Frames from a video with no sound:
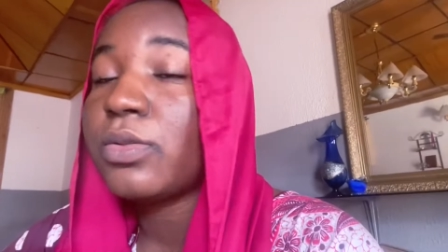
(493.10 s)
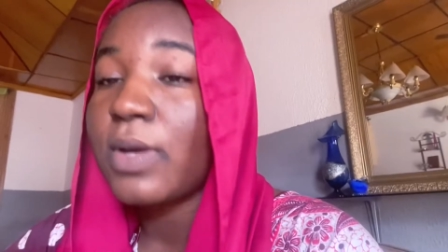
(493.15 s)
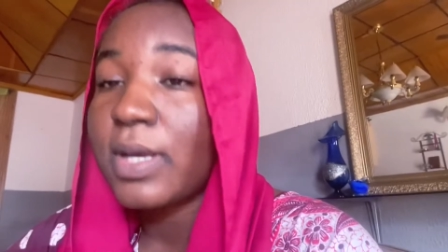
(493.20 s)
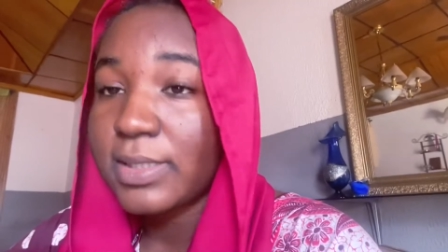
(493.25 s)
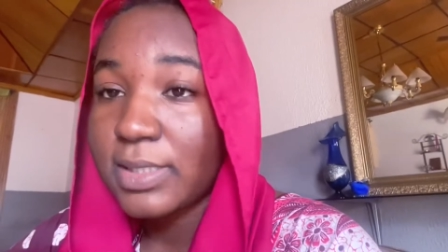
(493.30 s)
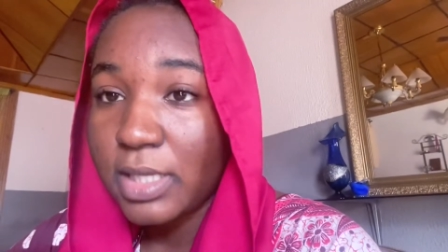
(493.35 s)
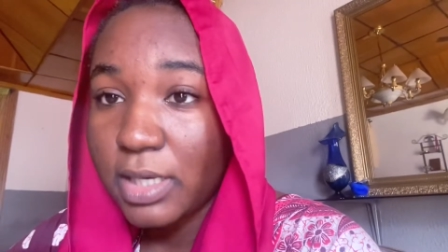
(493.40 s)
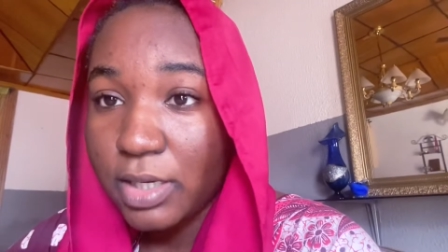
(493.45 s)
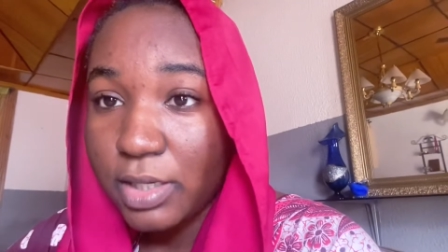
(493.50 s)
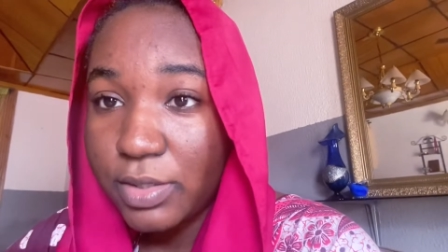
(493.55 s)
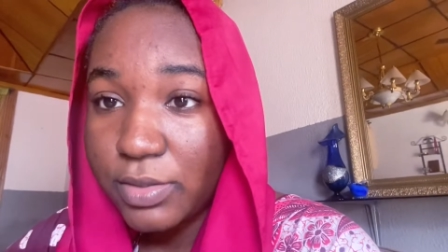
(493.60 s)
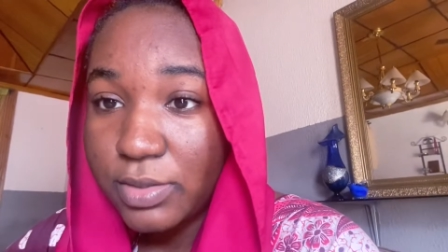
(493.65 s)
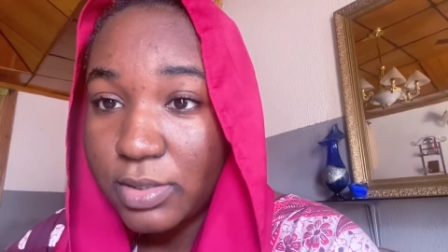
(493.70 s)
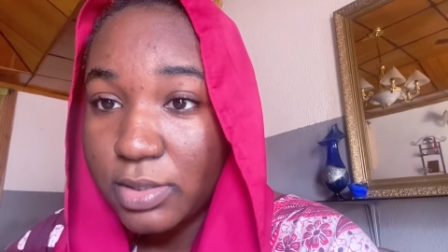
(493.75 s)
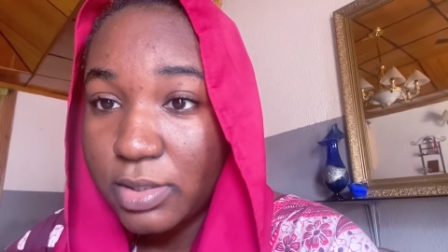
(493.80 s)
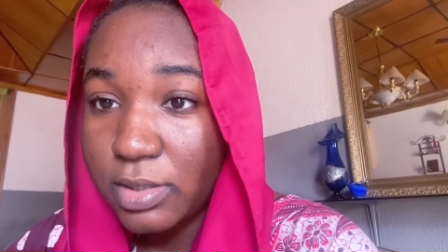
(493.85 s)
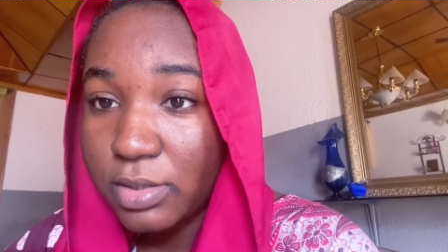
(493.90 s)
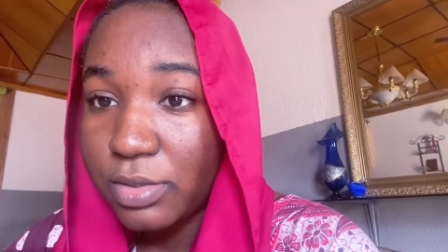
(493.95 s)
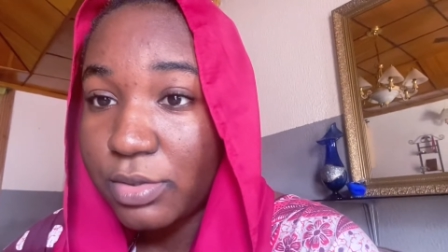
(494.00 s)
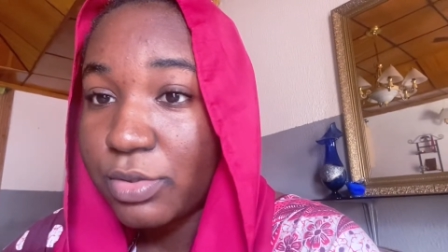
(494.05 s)
i started using
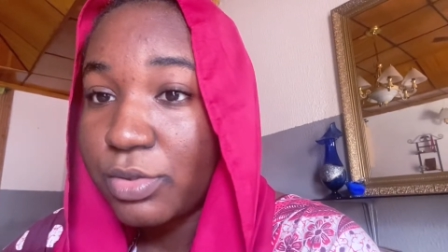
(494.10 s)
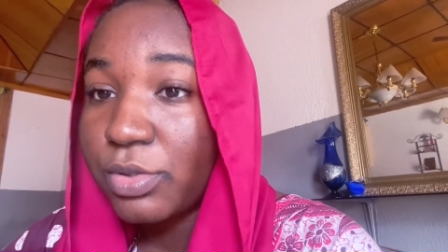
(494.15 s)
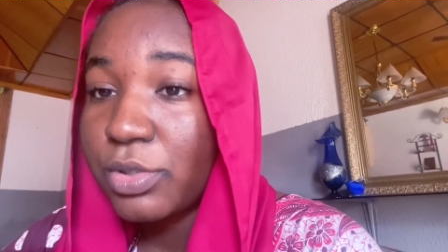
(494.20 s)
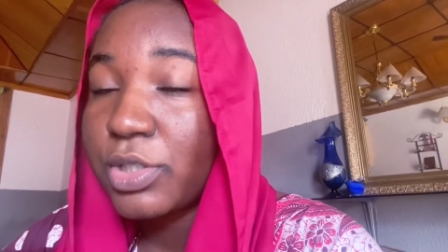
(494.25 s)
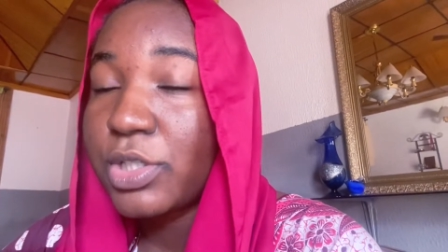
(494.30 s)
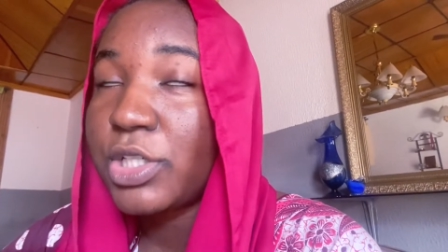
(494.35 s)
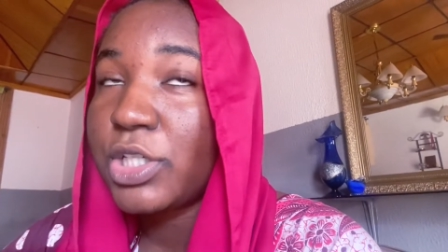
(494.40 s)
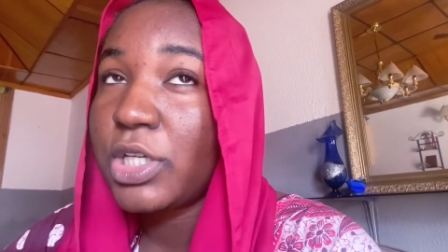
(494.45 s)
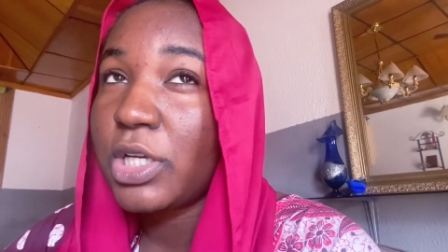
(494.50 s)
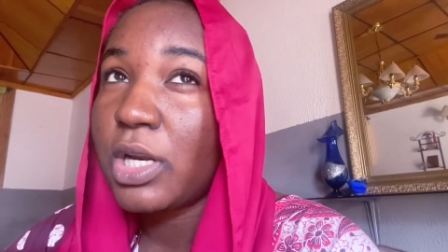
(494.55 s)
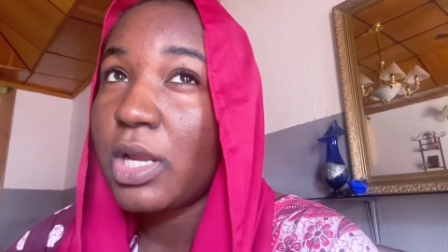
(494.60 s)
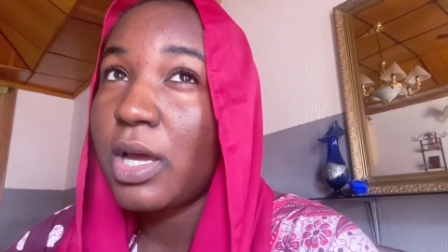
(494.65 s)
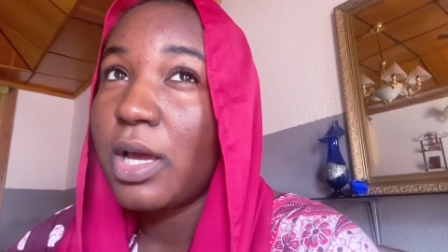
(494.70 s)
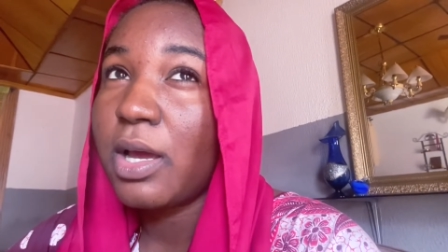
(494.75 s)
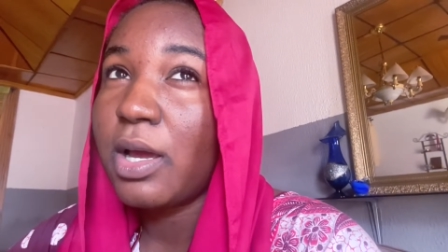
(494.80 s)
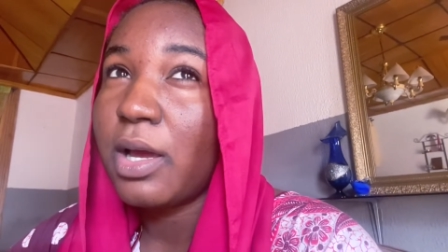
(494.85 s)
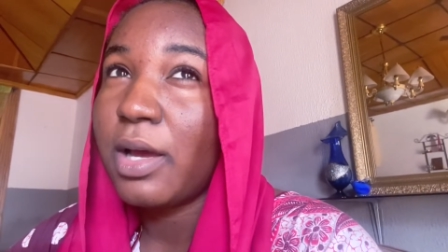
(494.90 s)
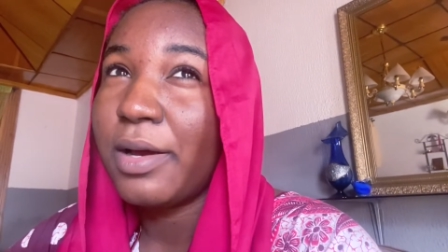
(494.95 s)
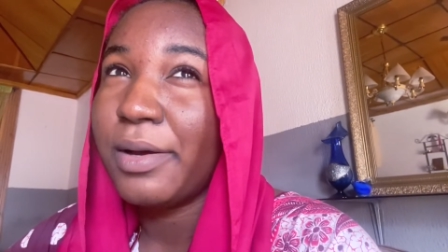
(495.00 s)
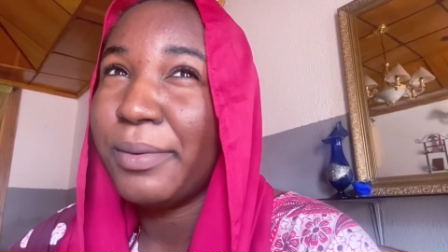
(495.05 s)
the
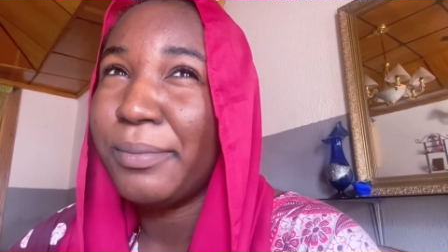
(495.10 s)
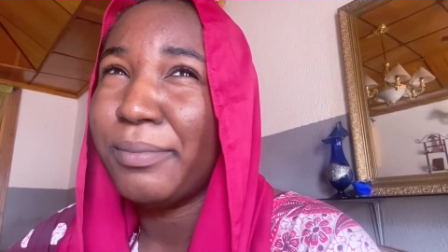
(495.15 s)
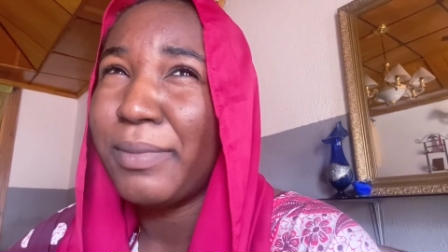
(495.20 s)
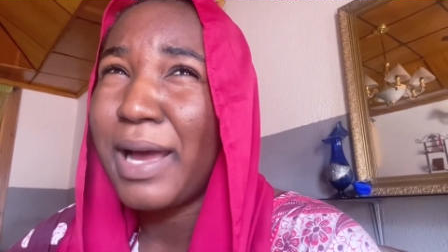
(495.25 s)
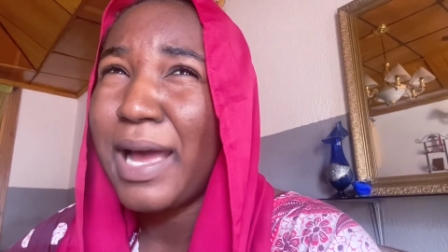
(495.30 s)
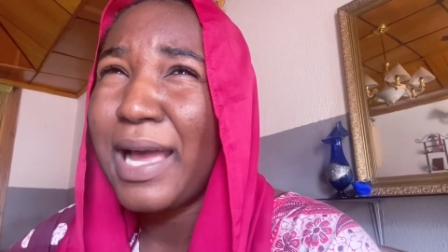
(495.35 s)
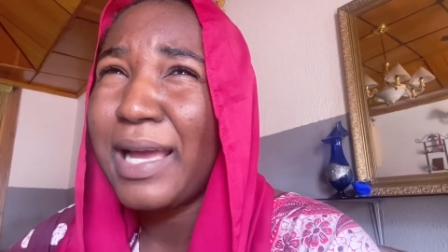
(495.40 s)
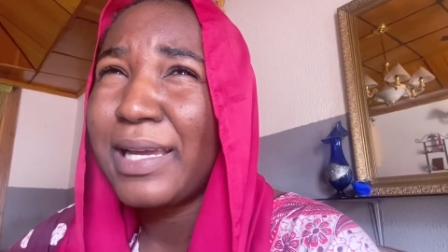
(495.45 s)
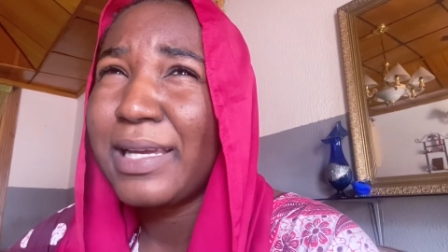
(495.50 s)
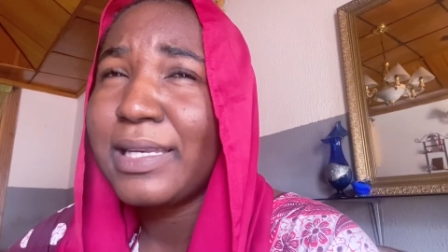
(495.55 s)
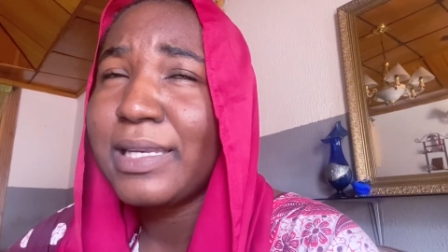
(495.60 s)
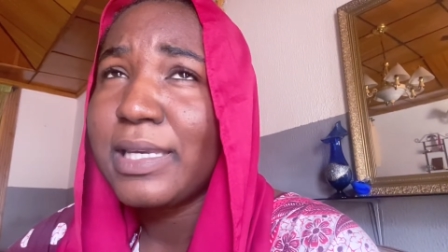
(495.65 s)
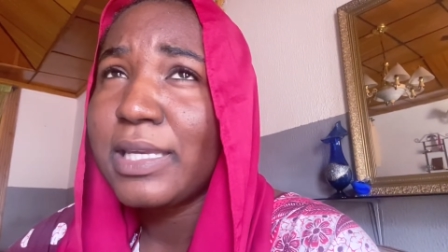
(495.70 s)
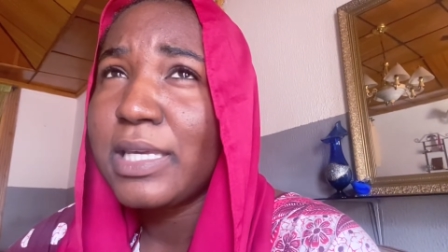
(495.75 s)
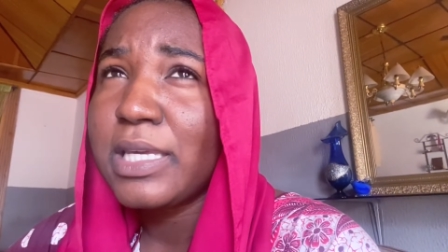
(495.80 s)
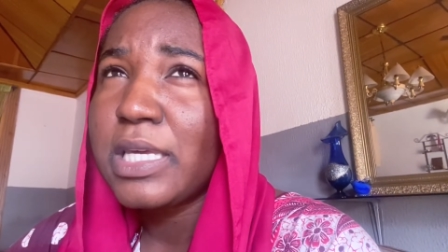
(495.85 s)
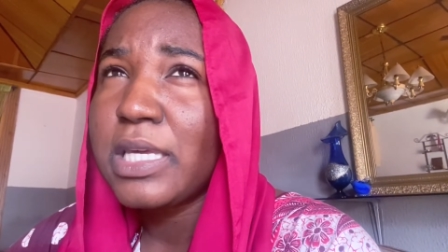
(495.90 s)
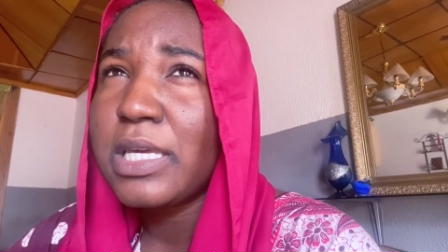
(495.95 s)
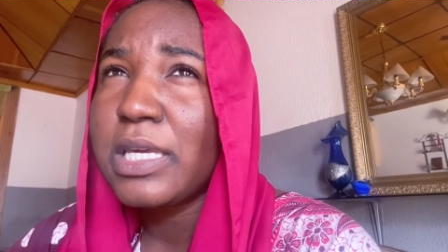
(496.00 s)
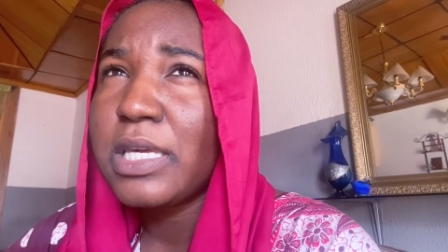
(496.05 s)
neutrogena um
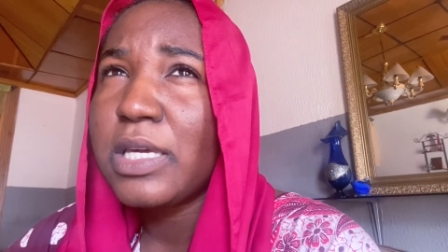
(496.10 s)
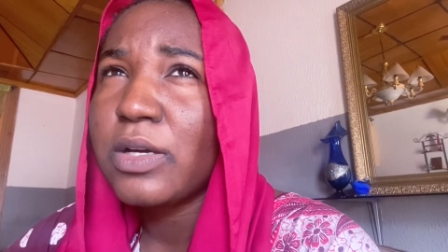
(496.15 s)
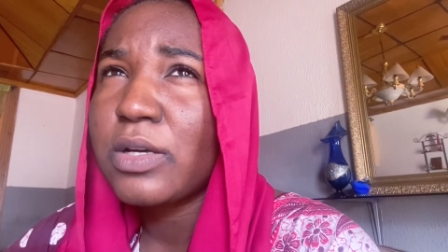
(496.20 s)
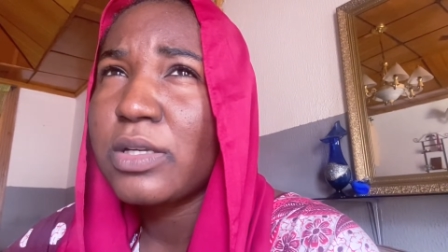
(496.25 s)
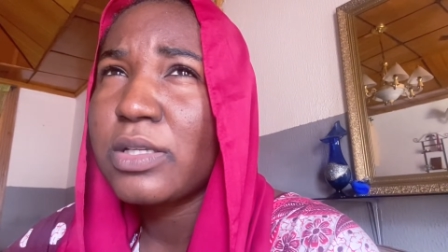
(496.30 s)
acne